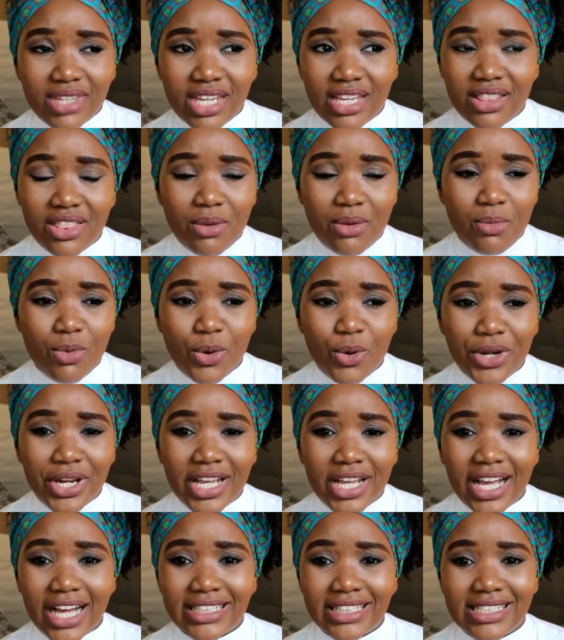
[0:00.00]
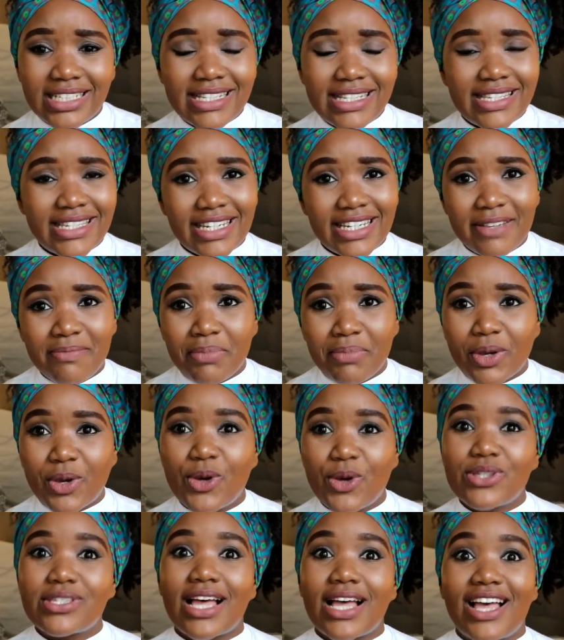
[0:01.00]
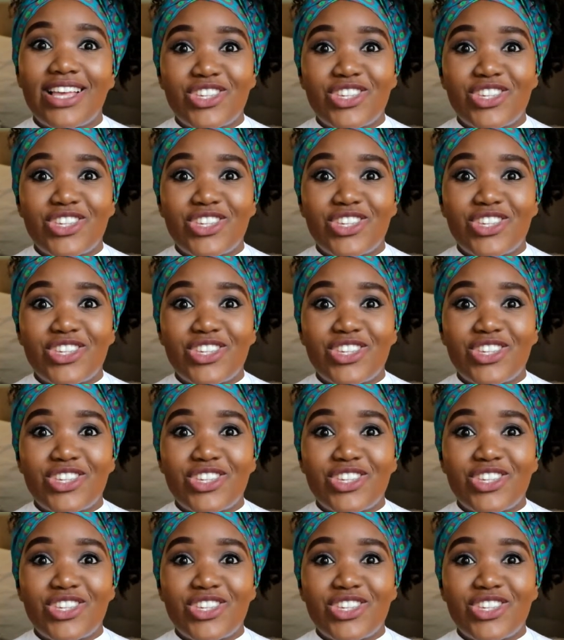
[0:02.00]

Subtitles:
in the morning. I didn't sleep because